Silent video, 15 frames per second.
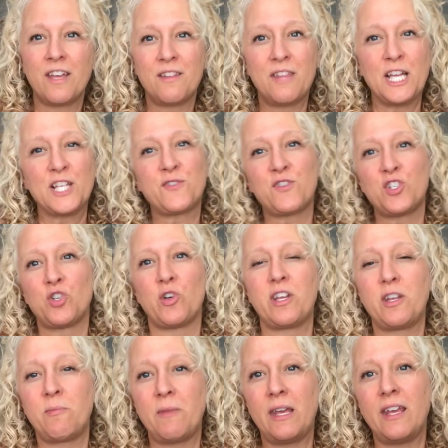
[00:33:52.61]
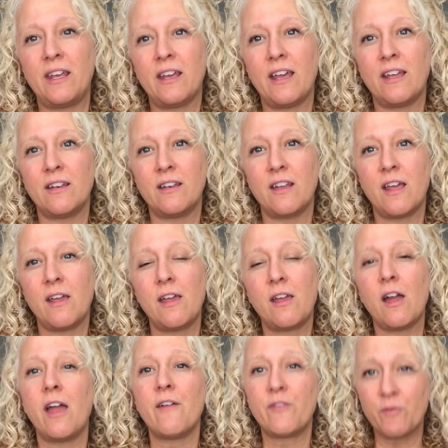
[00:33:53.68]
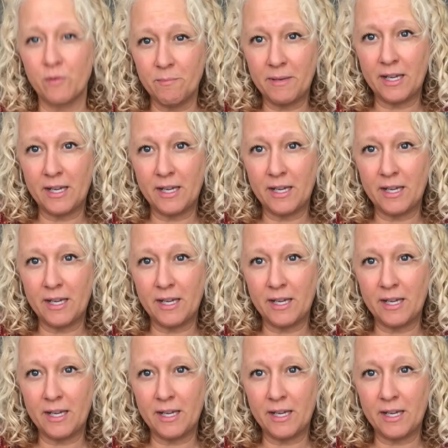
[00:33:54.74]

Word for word: Thanks for joining me and everyone